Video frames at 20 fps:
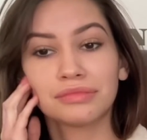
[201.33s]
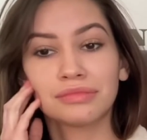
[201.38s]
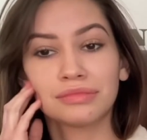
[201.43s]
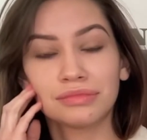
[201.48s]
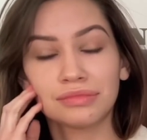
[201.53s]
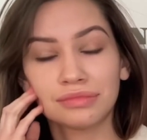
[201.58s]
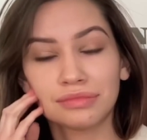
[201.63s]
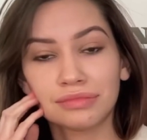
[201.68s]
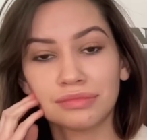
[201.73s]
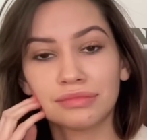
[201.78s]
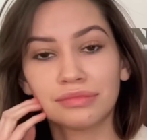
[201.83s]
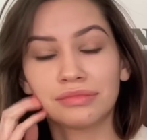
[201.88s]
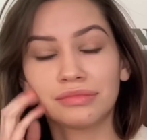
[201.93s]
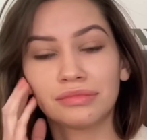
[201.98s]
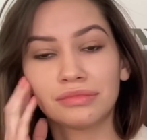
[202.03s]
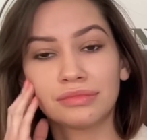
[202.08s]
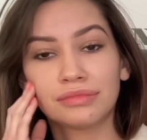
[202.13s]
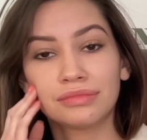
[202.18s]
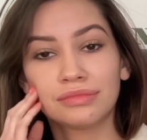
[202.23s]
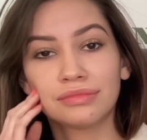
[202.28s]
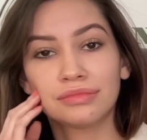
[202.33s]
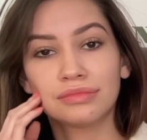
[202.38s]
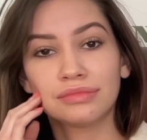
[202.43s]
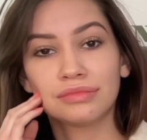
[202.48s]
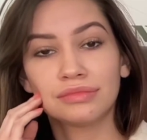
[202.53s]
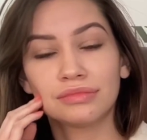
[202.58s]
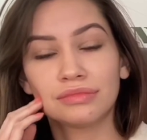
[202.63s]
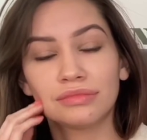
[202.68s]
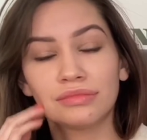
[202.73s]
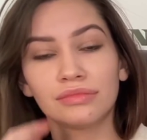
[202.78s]

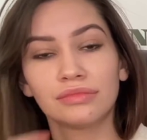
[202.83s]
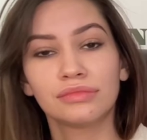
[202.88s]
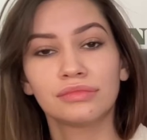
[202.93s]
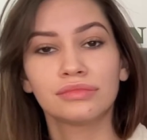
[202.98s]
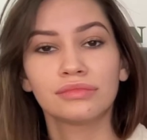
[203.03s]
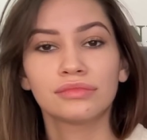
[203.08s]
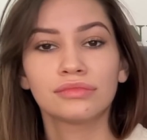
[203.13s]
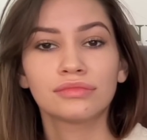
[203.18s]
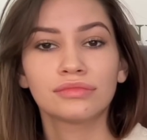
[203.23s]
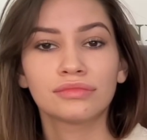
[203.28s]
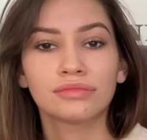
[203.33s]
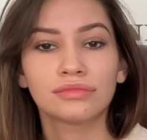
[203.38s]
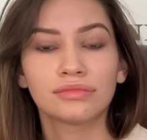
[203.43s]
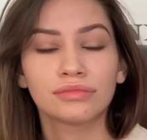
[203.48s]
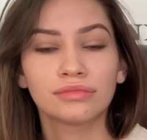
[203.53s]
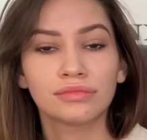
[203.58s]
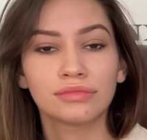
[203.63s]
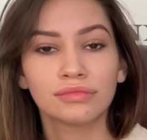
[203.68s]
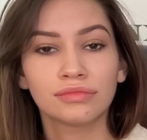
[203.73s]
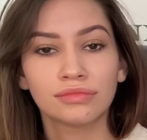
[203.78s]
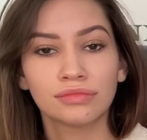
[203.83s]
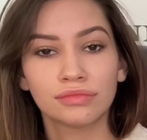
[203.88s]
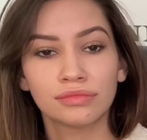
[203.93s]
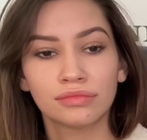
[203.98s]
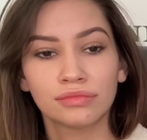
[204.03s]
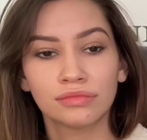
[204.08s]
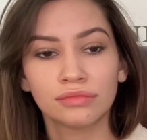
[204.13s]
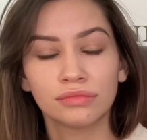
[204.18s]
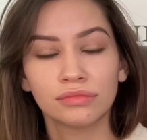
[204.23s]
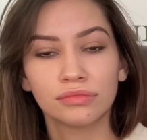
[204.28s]

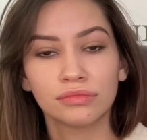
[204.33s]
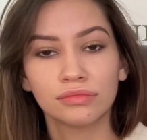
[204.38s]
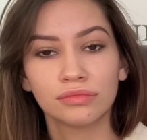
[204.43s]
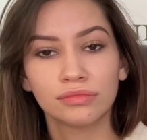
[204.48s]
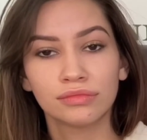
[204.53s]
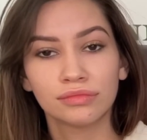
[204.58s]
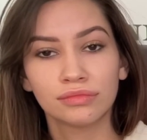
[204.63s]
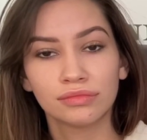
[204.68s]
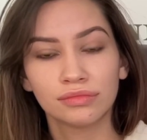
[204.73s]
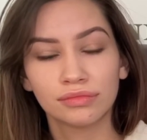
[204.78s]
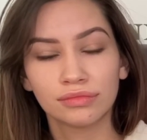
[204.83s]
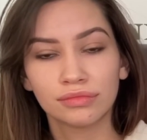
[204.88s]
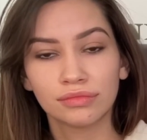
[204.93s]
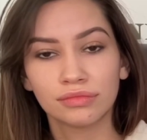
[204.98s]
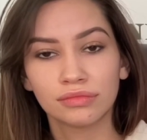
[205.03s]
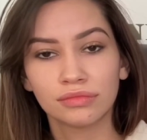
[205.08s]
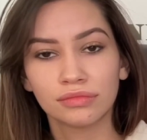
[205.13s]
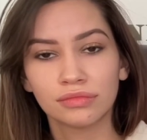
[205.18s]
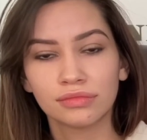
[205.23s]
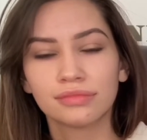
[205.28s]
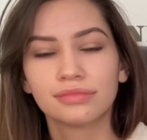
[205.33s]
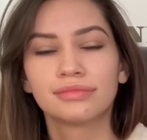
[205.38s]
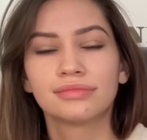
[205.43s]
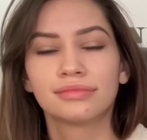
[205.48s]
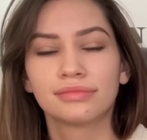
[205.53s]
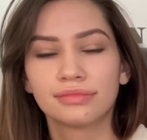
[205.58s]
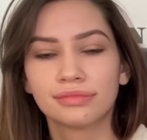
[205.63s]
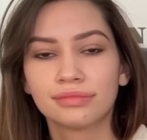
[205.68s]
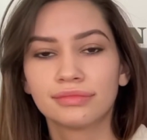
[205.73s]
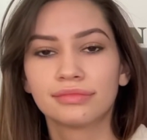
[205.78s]

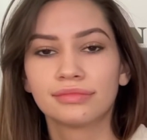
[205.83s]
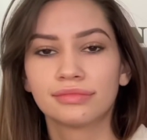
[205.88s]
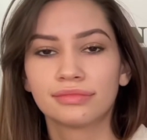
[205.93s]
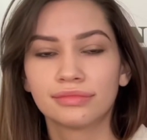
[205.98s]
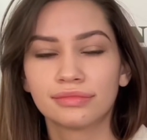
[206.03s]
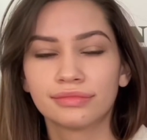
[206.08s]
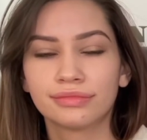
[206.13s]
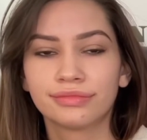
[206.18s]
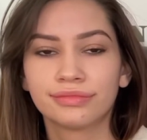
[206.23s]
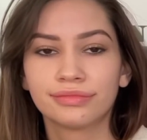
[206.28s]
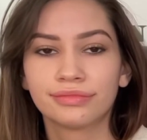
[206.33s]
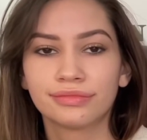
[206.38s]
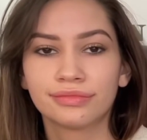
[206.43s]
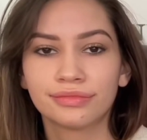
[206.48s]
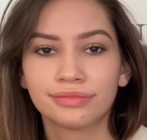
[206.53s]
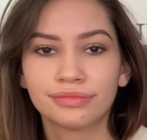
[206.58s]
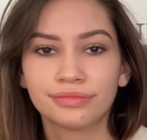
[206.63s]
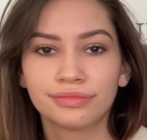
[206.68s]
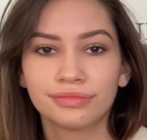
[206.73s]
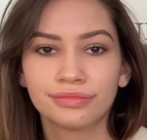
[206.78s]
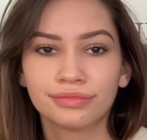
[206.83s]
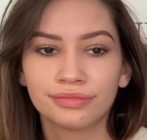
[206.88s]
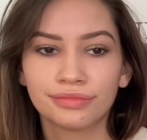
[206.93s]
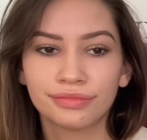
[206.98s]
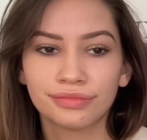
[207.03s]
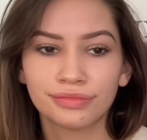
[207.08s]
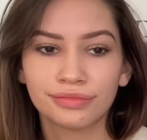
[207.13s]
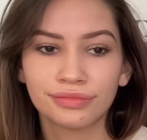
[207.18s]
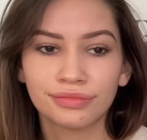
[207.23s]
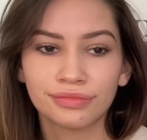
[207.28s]

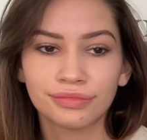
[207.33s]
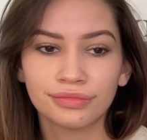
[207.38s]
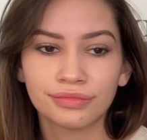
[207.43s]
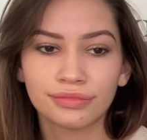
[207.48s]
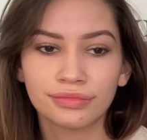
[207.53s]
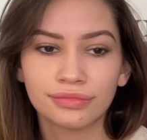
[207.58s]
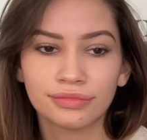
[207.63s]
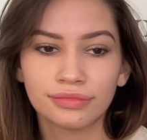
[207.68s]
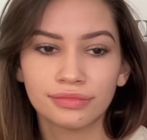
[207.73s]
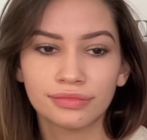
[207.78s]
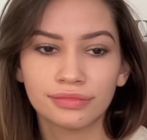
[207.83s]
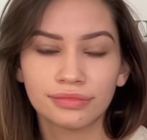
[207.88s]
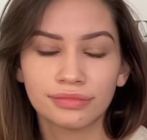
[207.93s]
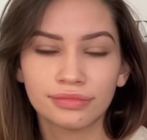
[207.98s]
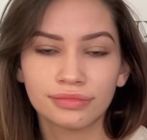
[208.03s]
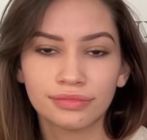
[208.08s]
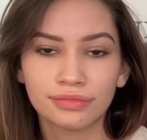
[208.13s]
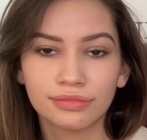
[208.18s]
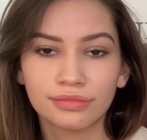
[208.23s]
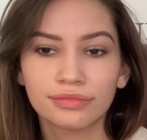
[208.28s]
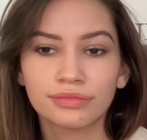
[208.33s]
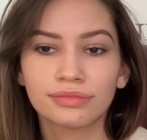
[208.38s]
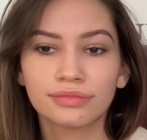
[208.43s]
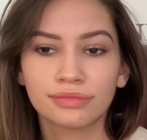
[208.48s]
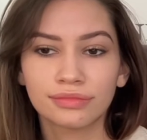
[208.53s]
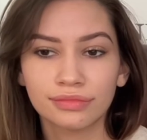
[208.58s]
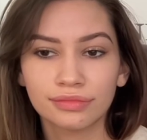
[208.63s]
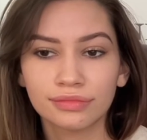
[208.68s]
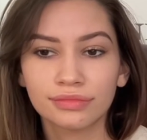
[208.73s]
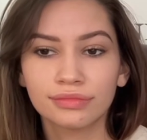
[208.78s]

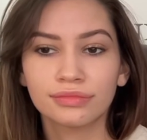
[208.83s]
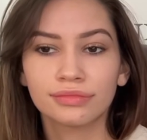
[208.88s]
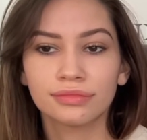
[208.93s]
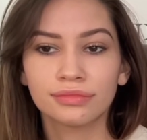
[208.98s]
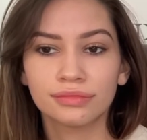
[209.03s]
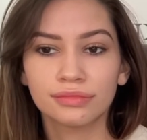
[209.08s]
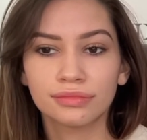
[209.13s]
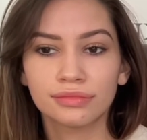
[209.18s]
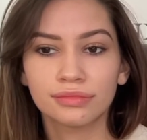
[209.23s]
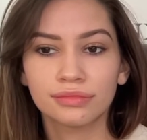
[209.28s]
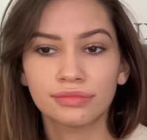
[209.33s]
This person isn't speaking.